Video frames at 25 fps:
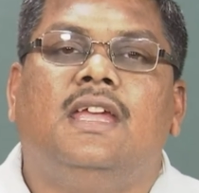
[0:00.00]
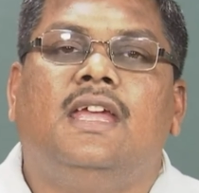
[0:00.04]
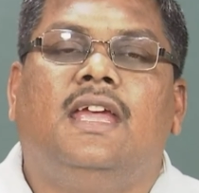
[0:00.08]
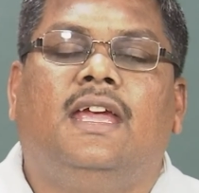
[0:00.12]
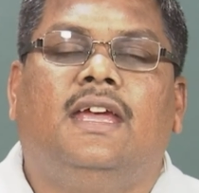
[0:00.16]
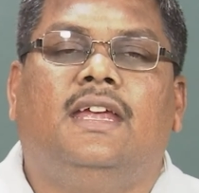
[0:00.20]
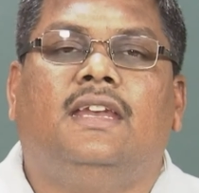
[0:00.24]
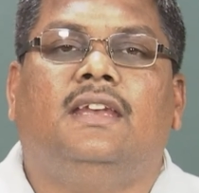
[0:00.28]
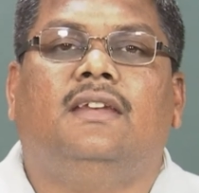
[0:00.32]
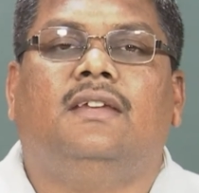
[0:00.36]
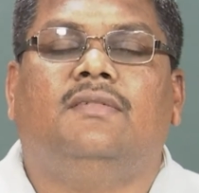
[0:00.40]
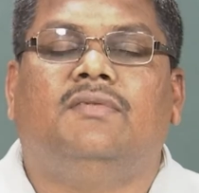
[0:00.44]

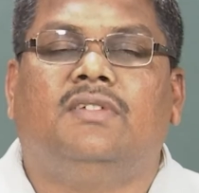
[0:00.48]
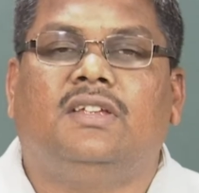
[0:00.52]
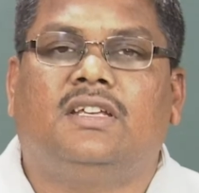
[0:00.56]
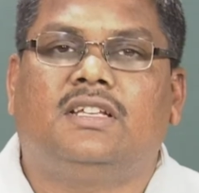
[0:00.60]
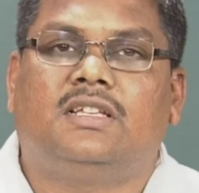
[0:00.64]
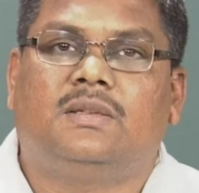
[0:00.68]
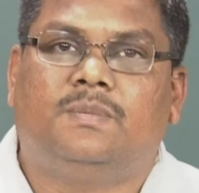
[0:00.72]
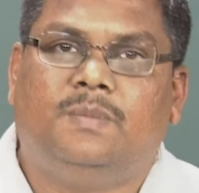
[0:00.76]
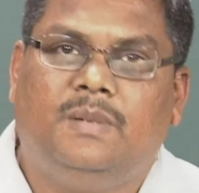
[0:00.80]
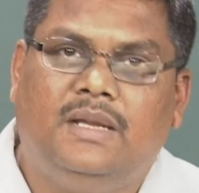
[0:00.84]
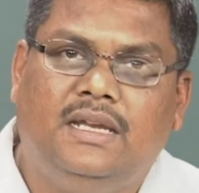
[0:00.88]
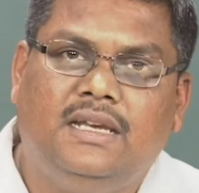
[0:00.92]
And we
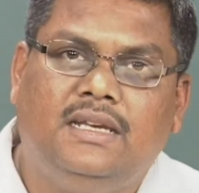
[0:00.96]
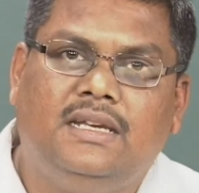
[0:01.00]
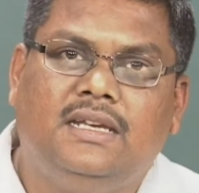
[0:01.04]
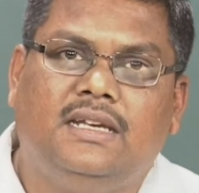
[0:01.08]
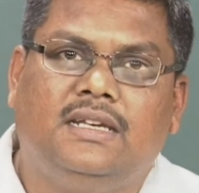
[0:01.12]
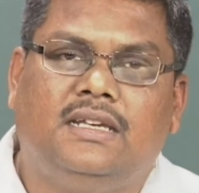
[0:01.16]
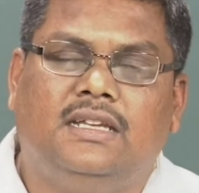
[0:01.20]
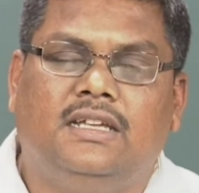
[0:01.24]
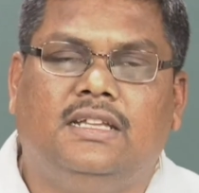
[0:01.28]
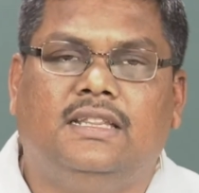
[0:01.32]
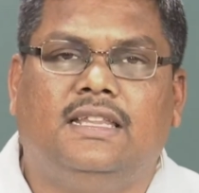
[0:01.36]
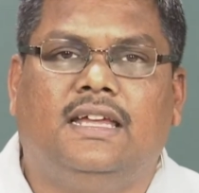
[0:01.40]
explained
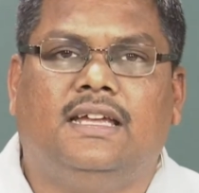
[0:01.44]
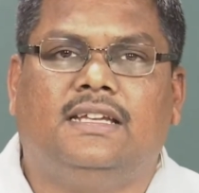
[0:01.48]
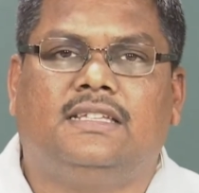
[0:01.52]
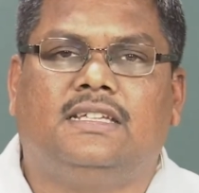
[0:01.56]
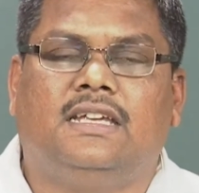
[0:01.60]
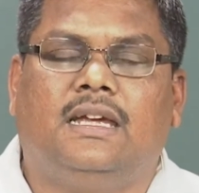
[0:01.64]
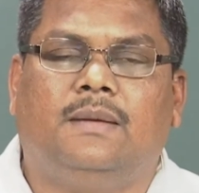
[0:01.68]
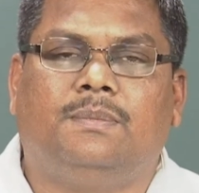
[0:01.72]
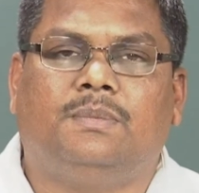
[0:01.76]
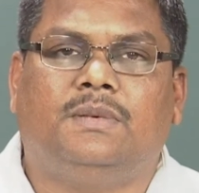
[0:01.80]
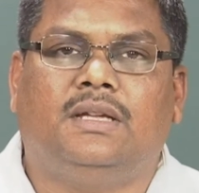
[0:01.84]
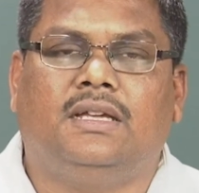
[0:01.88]
it in that
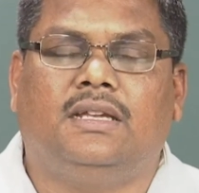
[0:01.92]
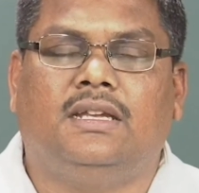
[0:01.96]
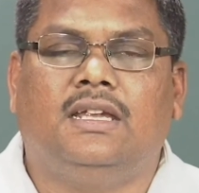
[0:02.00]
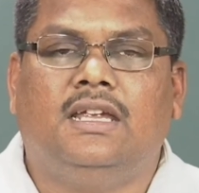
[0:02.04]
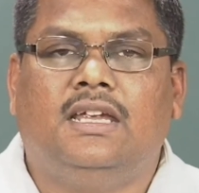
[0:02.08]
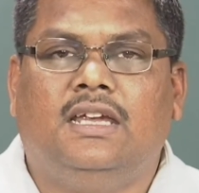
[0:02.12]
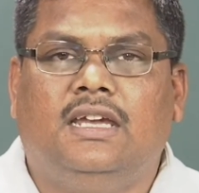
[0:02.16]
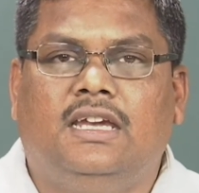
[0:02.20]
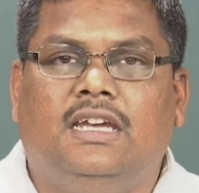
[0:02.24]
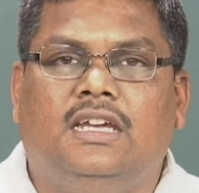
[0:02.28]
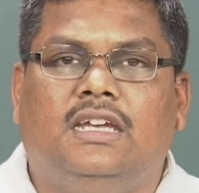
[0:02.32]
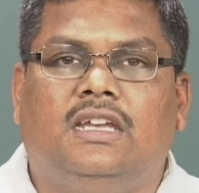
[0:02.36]
chapter
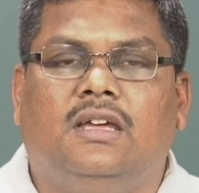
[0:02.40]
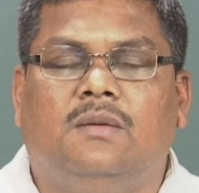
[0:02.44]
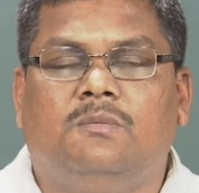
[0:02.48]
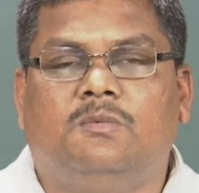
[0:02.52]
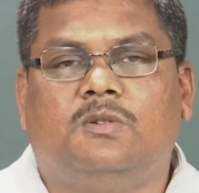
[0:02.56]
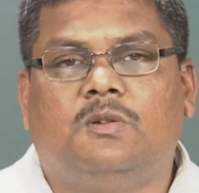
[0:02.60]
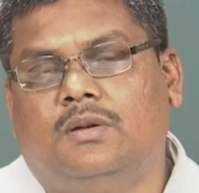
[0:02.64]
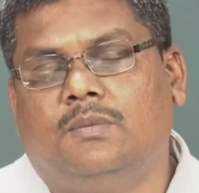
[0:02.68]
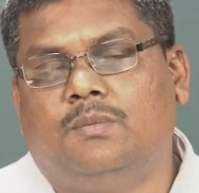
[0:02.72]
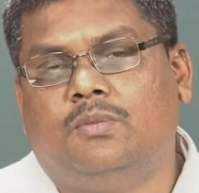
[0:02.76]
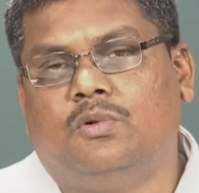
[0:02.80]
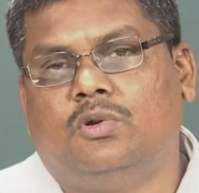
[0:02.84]
in terms
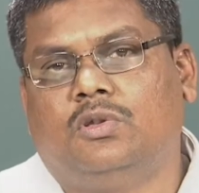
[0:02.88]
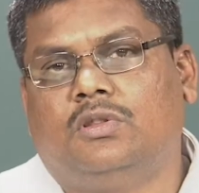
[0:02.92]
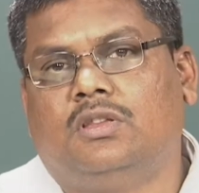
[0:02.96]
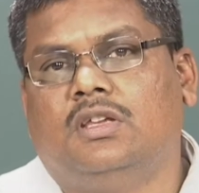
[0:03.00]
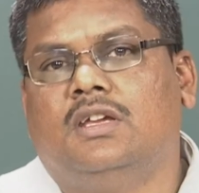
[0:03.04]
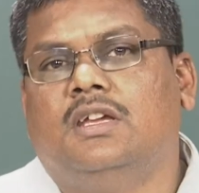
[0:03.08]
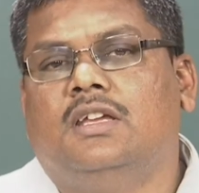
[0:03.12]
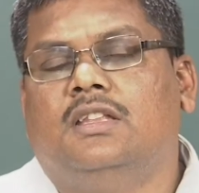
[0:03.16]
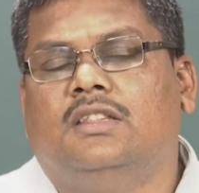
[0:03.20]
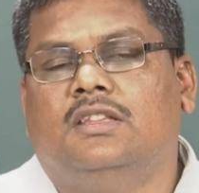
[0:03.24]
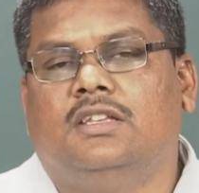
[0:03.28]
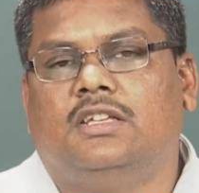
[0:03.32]
of both
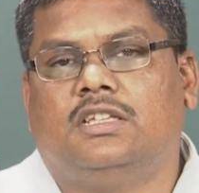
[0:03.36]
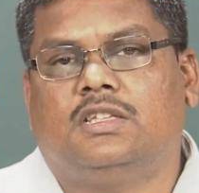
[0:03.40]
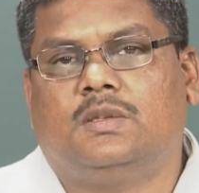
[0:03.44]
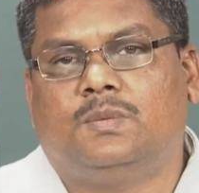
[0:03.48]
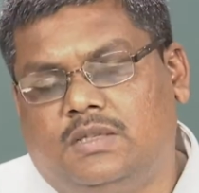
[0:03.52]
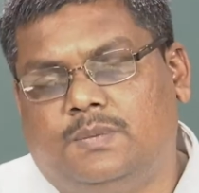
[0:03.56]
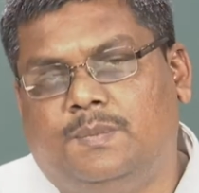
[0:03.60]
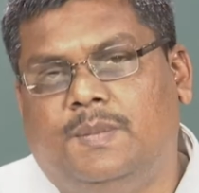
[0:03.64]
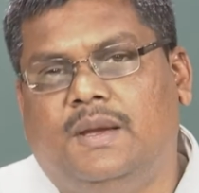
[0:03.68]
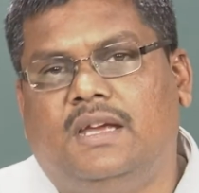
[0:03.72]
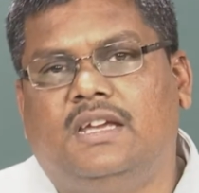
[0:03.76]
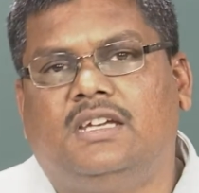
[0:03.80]
the
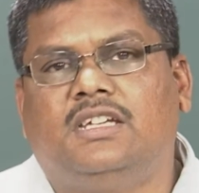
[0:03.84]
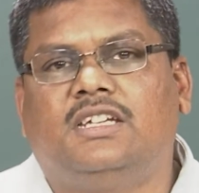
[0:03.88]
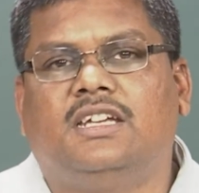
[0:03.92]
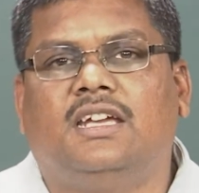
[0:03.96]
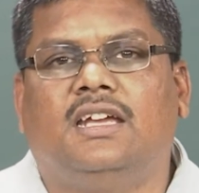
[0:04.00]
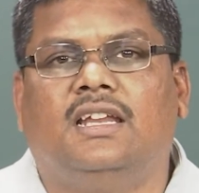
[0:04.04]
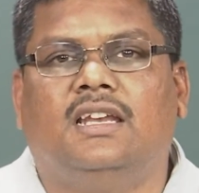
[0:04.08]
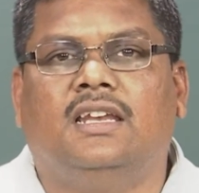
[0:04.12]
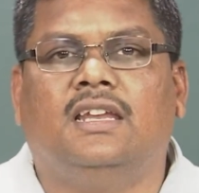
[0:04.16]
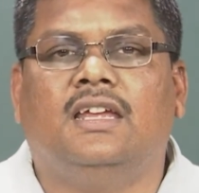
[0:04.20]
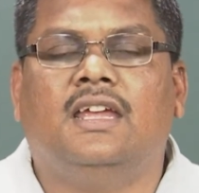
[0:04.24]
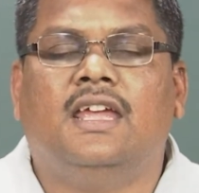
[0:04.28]

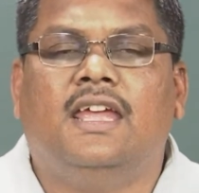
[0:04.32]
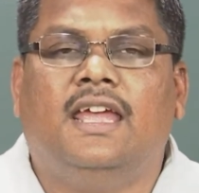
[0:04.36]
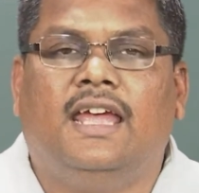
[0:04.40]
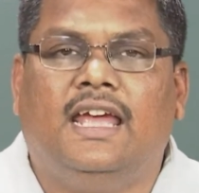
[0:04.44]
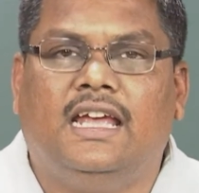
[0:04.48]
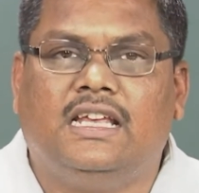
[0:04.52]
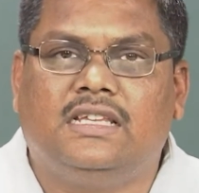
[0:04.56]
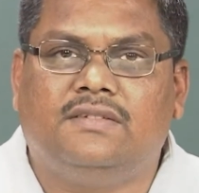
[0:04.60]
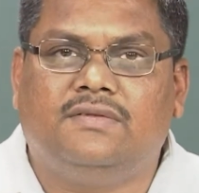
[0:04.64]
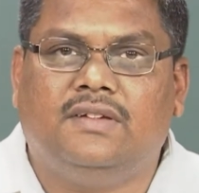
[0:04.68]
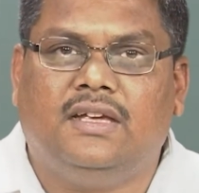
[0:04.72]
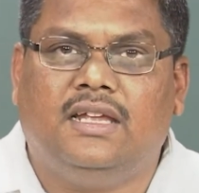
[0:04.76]
spatial
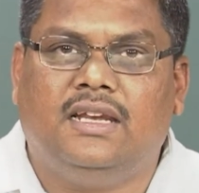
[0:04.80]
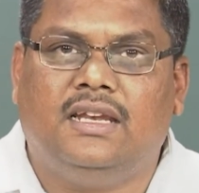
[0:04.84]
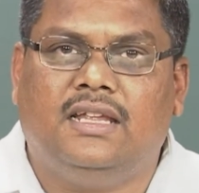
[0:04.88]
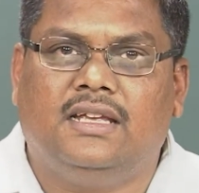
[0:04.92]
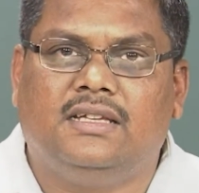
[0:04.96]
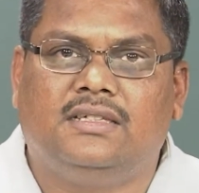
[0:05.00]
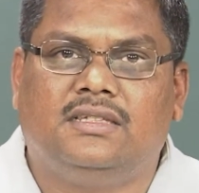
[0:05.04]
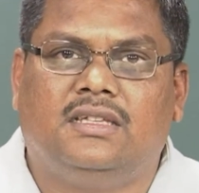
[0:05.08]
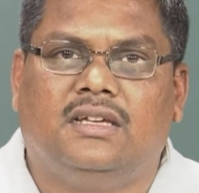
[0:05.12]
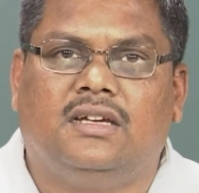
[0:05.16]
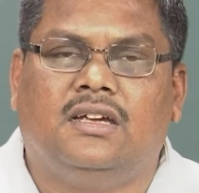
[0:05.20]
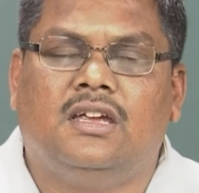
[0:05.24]
as well
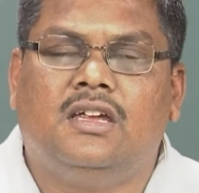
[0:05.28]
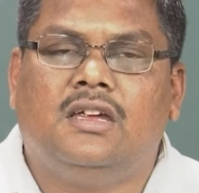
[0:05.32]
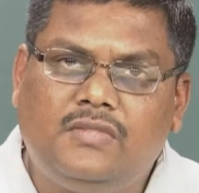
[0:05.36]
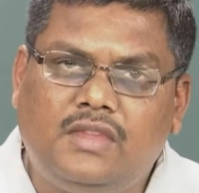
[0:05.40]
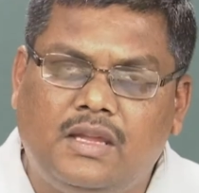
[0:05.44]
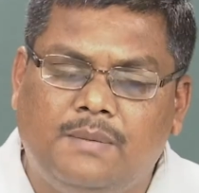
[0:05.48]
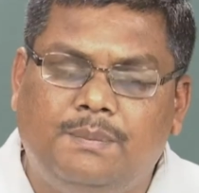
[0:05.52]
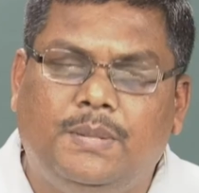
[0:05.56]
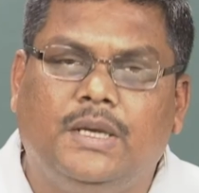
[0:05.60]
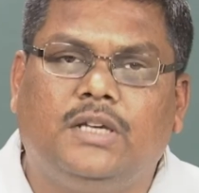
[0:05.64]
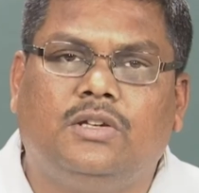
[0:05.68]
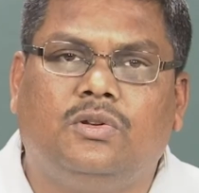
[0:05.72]
as the
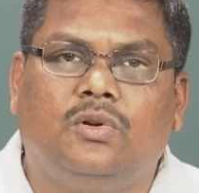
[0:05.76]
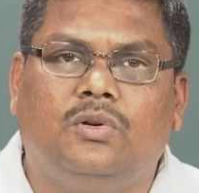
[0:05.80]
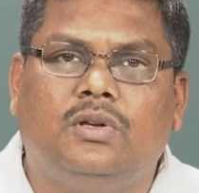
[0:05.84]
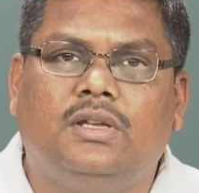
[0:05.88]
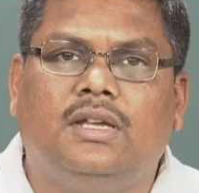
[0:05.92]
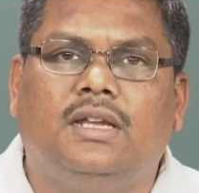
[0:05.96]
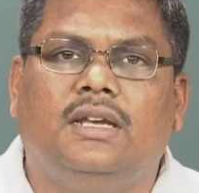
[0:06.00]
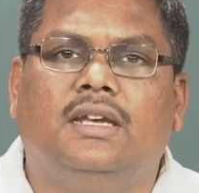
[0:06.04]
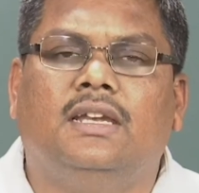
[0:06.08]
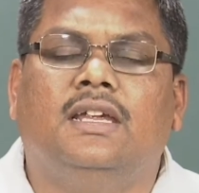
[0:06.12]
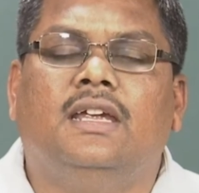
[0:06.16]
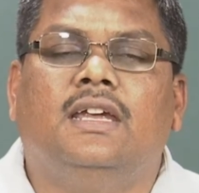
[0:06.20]

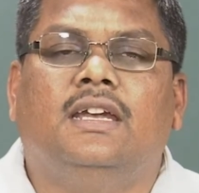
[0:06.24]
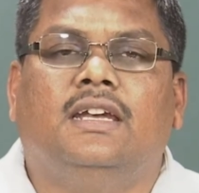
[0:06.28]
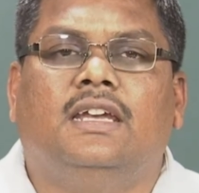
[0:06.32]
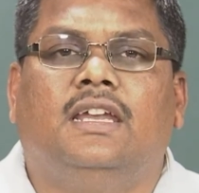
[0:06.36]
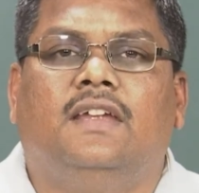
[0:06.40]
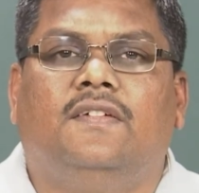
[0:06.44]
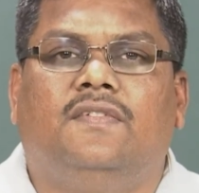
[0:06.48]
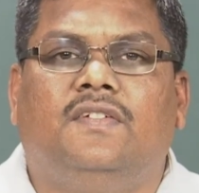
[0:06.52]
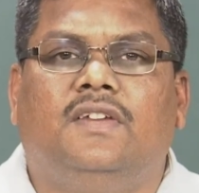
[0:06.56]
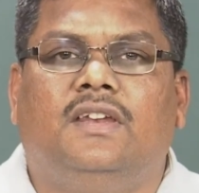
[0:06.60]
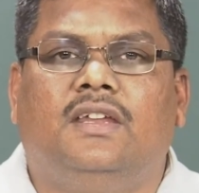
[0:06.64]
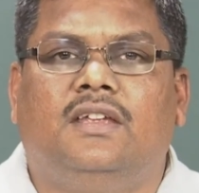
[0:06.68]
pictorial
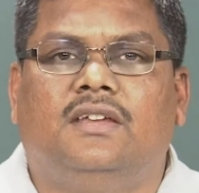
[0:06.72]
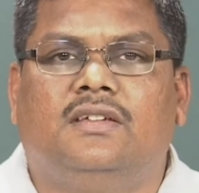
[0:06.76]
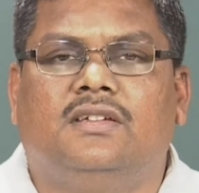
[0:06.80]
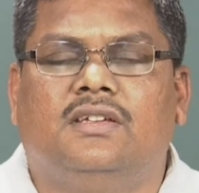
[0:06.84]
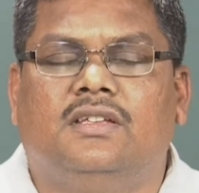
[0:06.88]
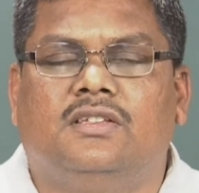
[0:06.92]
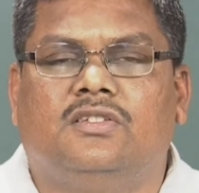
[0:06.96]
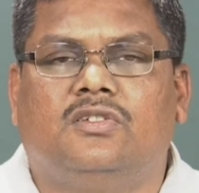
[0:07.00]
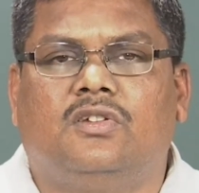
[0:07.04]
definitions,